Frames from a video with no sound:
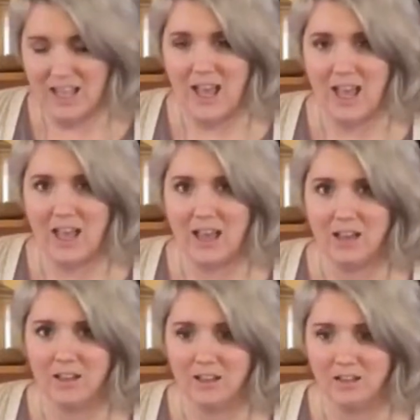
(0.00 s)
say
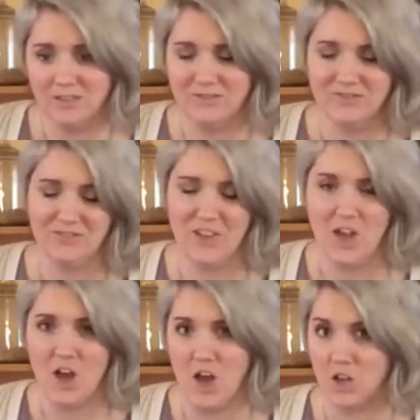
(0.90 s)

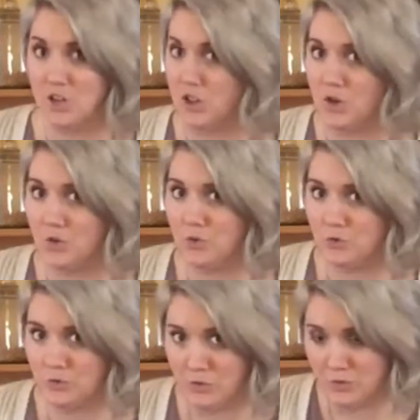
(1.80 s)
a
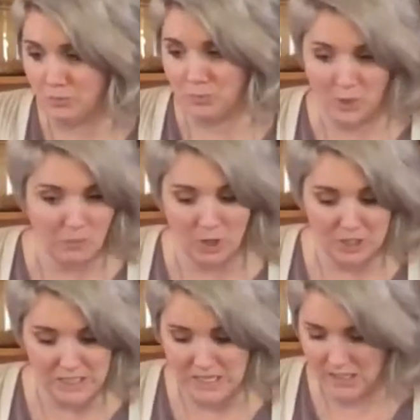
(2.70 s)
clove per
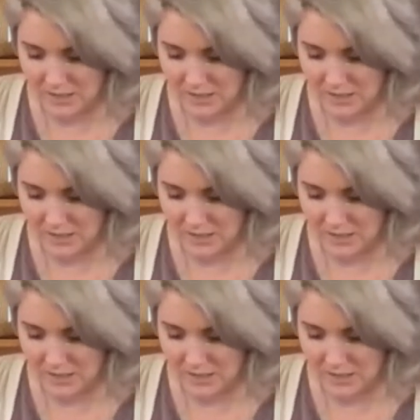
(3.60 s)
person.